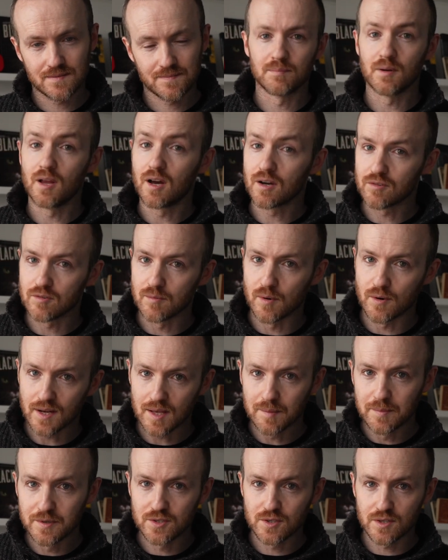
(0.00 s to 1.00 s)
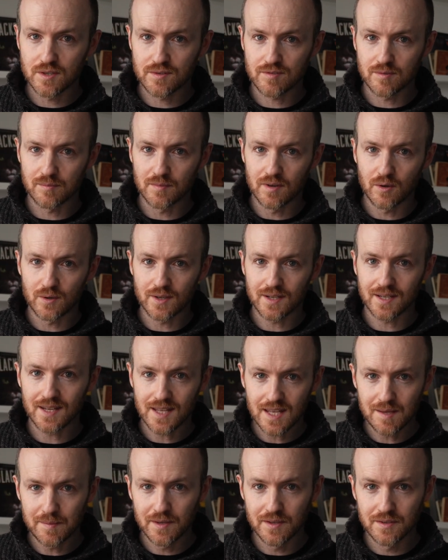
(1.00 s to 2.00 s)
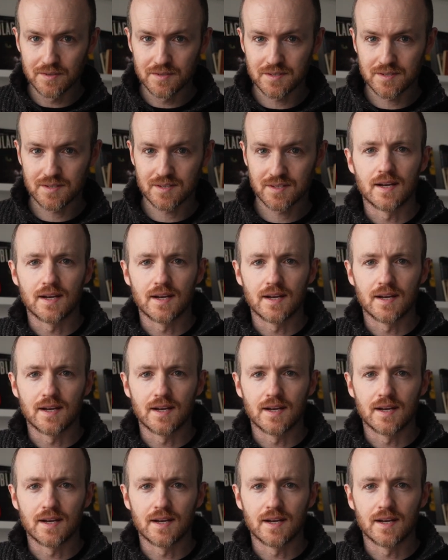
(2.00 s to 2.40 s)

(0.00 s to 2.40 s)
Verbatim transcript: Block remote images from loading in emails.